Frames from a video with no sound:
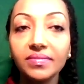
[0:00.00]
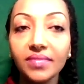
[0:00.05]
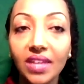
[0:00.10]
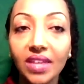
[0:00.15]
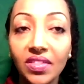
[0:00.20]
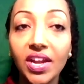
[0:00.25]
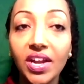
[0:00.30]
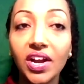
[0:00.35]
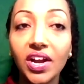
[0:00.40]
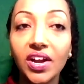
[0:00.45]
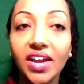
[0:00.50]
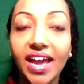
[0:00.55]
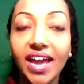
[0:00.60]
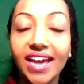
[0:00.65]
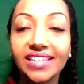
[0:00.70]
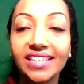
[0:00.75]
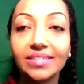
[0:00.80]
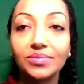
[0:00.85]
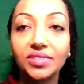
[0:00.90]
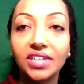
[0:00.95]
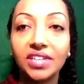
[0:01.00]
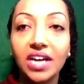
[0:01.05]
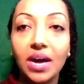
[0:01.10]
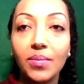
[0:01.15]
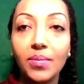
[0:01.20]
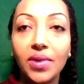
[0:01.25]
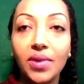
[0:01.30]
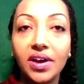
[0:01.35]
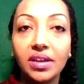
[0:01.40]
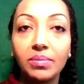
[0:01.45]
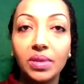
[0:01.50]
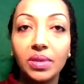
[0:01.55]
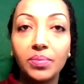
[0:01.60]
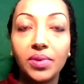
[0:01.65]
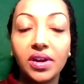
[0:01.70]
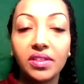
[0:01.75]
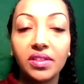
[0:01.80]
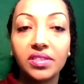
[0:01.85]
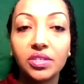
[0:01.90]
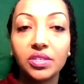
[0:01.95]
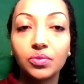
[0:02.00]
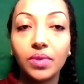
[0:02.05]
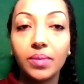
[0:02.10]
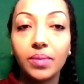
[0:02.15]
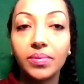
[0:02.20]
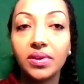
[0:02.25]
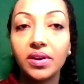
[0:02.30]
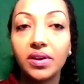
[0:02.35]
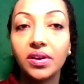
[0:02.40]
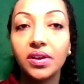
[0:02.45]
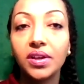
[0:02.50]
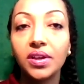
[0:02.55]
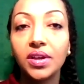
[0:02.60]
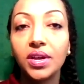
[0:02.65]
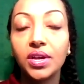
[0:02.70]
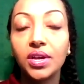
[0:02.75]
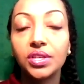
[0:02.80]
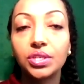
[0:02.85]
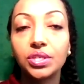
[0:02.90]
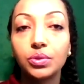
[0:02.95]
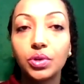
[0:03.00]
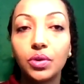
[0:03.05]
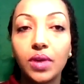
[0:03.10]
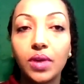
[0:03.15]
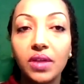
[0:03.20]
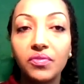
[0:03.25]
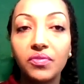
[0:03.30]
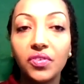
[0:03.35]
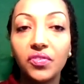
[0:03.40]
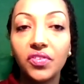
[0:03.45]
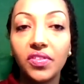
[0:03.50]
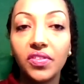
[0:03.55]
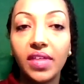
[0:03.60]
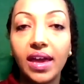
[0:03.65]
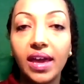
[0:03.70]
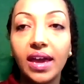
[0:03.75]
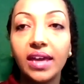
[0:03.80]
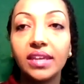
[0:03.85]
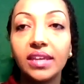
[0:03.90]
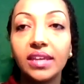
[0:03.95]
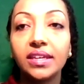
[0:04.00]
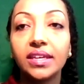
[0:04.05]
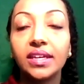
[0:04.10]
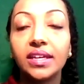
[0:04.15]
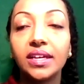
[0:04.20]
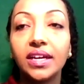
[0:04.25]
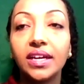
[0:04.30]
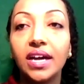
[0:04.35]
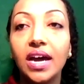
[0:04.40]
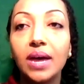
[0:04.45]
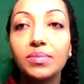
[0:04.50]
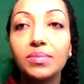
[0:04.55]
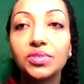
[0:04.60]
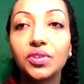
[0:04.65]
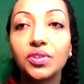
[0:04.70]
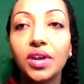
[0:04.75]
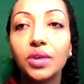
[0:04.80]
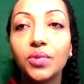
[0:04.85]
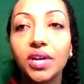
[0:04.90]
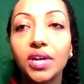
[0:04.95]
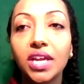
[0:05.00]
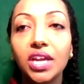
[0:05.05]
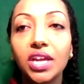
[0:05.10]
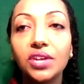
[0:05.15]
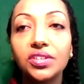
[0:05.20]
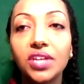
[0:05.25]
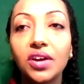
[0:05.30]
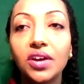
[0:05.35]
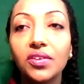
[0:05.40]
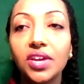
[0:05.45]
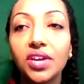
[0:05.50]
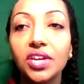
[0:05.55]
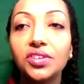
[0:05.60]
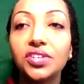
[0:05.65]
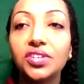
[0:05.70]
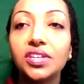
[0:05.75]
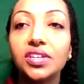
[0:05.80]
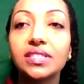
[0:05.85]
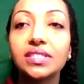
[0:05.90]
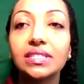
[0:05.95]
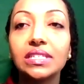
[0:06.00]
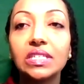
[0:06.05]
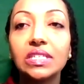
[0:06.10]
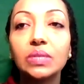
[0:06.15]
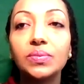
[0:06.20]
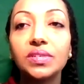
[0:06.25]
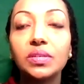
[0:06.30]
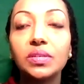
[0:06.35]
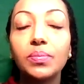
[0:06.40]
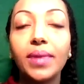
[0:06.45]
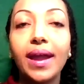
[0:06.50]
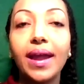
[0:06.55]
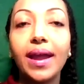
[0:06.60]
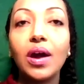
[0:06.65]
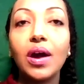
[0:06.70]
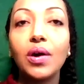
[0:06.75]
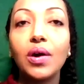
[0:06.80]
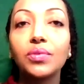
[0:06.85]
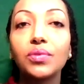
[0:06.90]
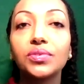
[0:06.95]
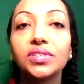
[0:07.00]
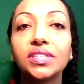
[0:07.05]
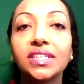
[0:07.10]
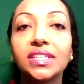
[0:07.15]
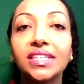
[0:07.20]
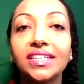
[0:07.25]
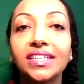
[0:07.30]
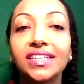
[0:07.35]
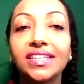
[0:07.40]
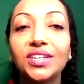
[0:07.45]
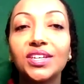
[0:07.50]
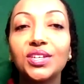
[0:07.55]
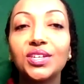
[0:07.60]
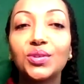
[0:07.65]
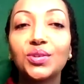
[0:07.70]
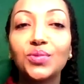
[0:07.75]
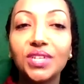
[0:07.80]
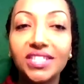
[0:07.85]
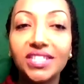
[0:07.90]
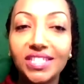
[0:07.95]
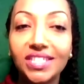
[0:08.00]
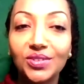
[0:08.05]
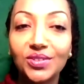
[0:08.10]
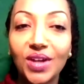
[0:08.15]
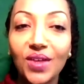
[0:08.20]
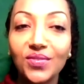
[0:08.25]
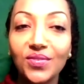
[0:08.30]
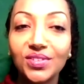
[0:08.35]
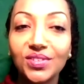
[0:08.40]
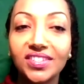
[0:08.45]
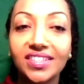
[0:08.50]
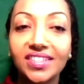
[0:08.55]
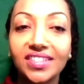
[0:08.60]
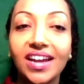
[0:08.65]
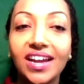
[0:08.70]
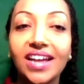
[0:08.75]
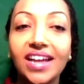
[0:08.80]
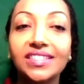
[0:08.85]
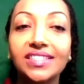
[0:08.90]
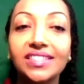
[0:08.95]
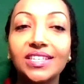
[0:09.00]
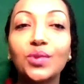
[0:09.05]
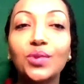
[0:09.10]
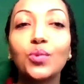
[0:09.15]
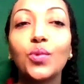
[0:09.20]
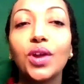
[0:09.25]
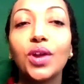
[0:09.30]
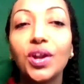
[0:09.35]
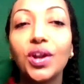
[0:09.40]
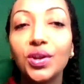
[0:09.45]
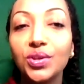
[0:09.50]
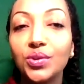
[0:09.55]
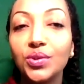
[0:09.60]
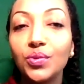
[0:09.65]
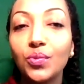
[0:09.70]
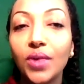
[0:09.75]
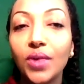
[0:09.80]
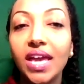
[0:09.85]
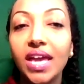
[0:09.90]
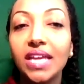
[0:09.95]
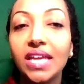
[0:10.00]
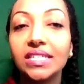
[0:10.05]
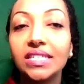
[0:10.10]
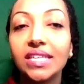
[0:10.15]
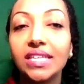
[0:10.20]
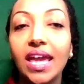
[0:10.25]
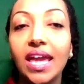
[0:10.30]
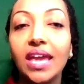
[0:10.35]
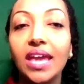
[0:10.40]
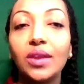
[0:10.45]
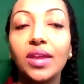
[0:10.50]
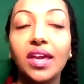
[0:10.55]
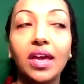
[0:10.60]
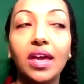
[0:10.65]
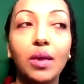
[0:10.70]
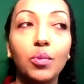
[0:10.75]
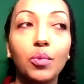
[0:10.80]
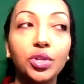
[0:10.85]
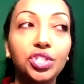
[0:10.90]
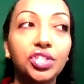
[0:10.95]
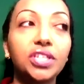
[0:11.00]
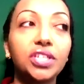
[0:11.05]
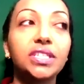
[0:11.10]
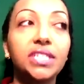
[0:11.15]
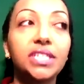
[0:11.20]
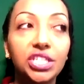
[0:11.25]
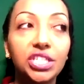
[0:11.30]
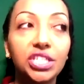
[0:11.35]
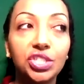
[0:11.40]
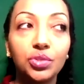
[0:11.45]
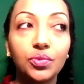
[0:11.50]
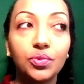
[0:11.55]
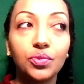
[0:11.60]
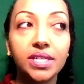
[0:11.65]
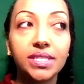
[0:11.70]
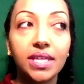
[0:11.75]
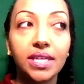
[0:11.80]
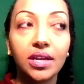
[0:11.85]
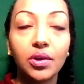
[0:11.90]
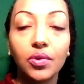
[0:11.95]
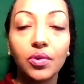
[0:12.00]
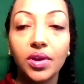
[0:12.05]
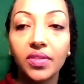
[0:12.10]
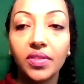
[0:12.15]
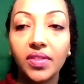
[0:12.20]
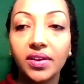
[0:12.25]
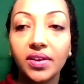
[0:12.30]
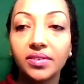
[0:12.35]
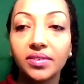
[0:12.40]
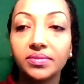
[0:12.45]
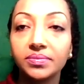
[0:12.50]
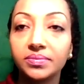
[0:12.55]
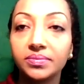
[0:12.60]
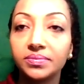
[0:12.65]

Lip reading: there and ask him to come on and be part of this webinar. So we're grateful for that. So Anwar, can you tell us a little bit about your recent travels to the continent, where you went, and what your intention was in going there?